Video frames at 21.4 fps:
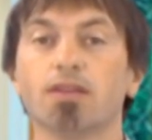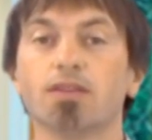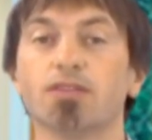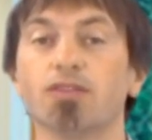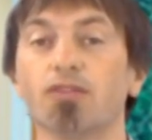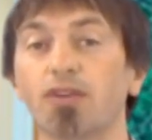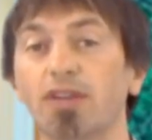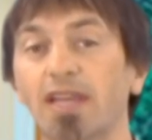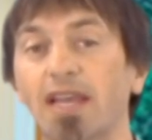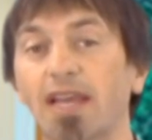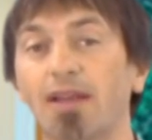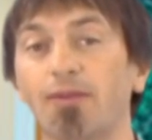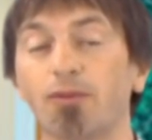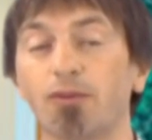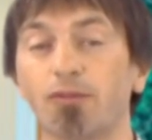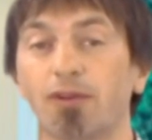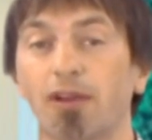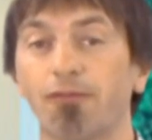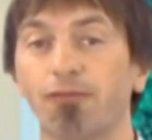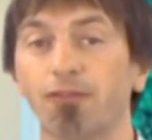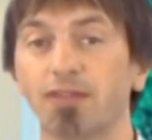So again,
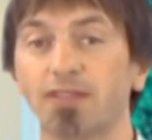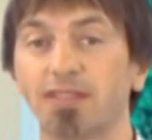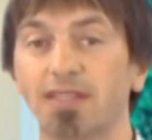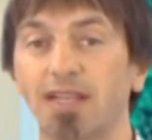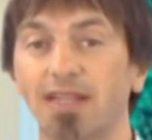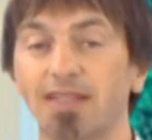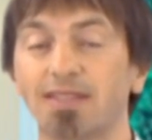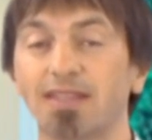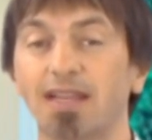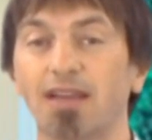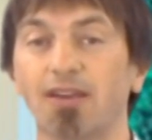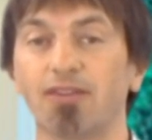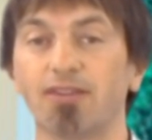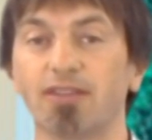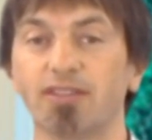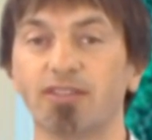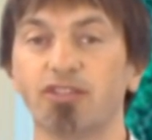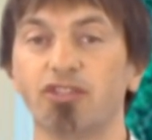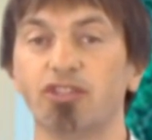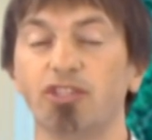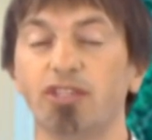we reference that sound
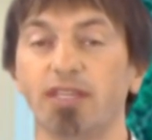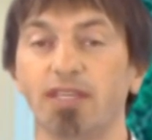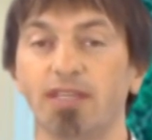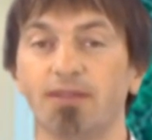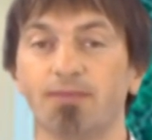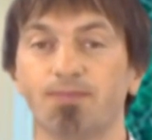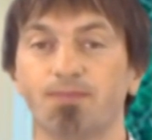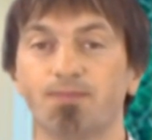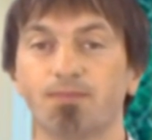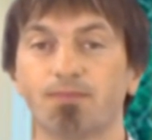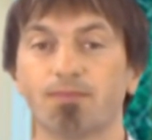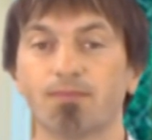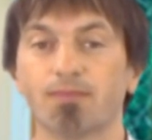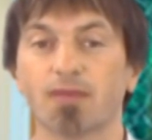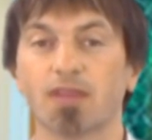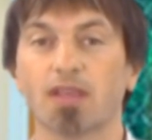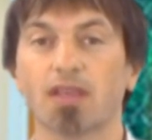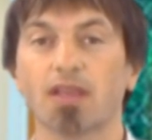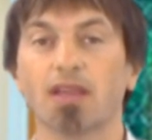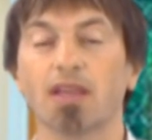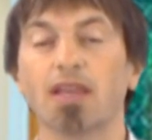as G.
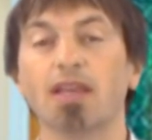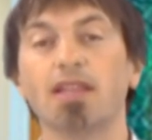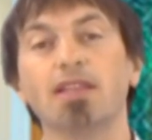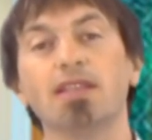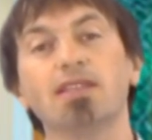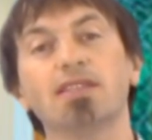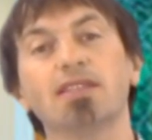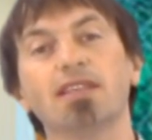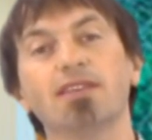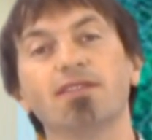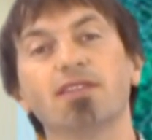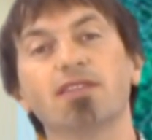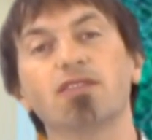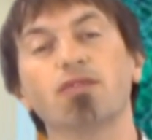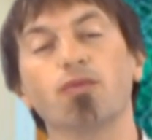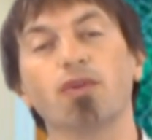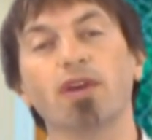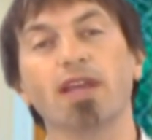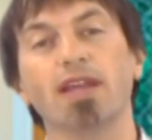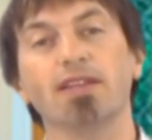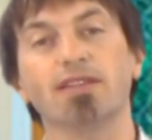And this gives us
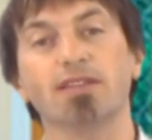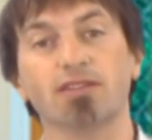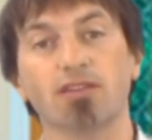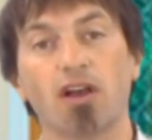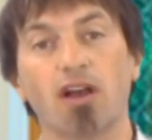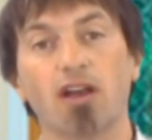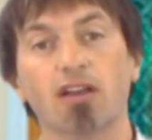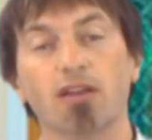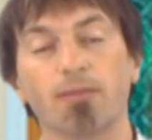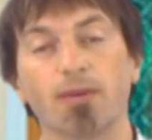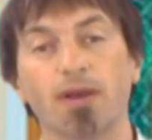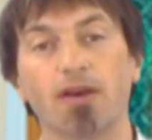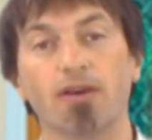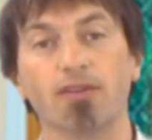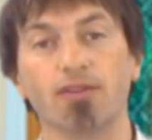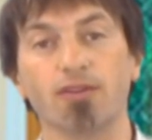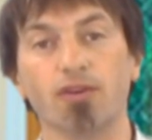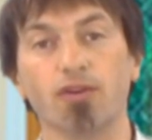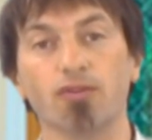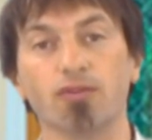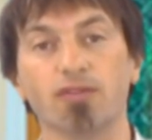a way to talk
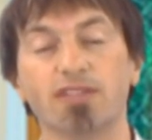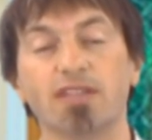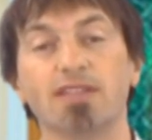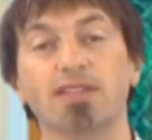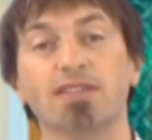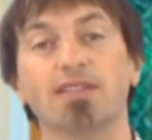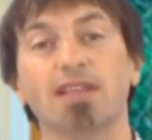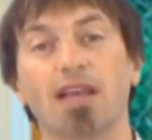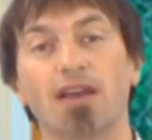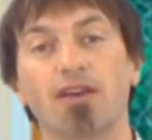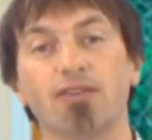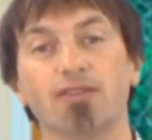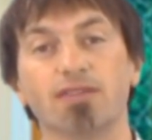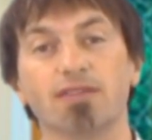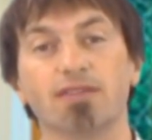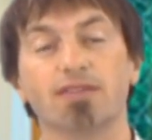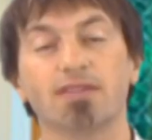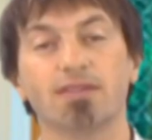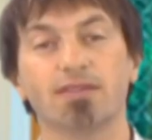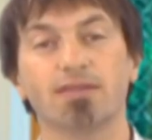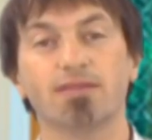about notes and
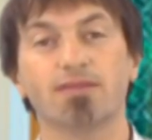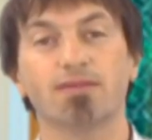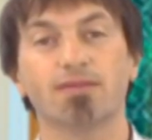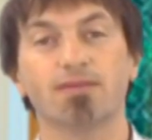sounds.